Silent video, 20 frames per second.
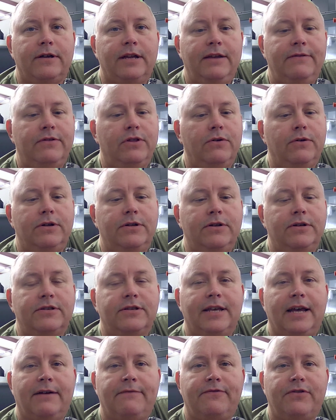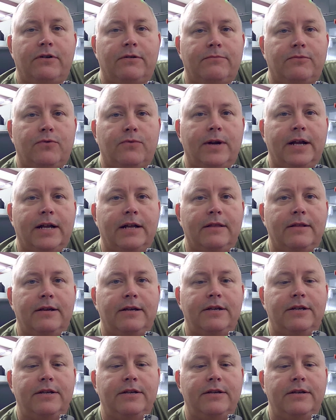Even though it does have thermal
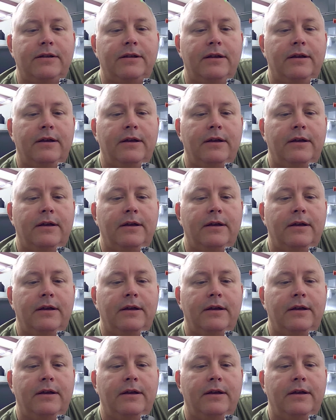regulation